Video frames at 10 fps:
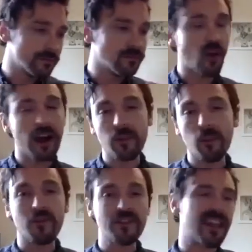write them
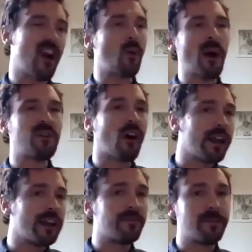off and say, oh well,
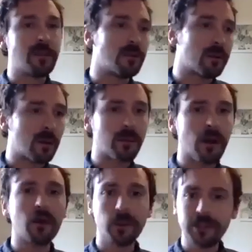naive people, blah blah
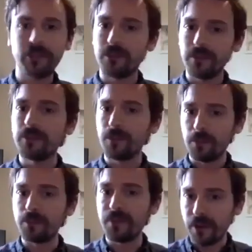blah.
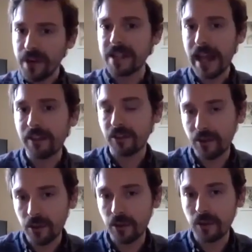There is an
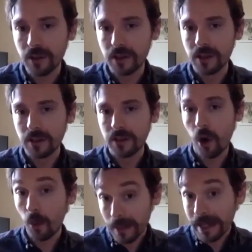ethical
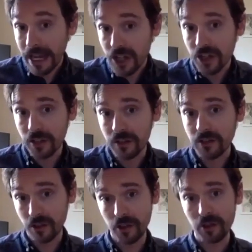obligation
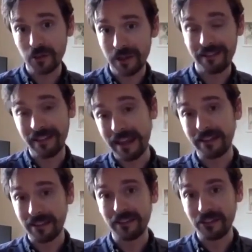to, let's say,
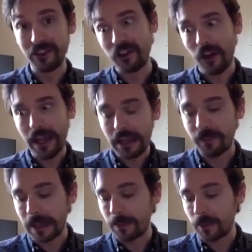the naive
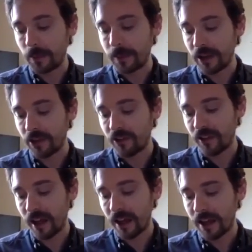people, because
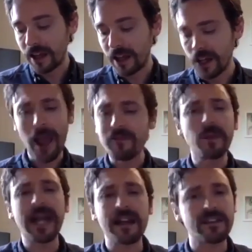you know,
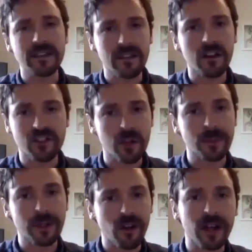everybody has to start
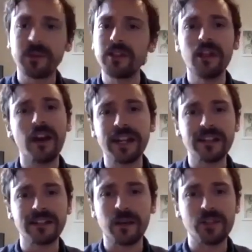somewhere, right? When you're learning a
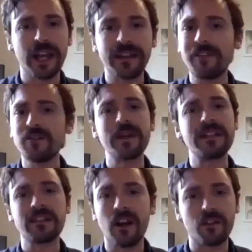subject, everybody
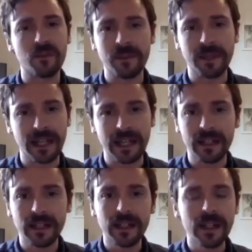starts from the beginning,
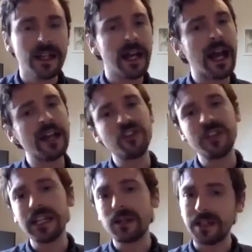and you
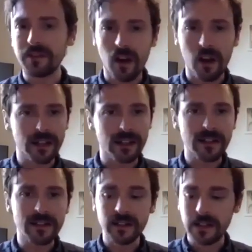need a bit of
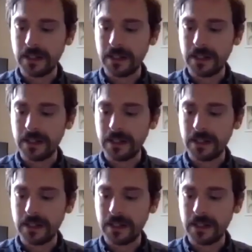guidance.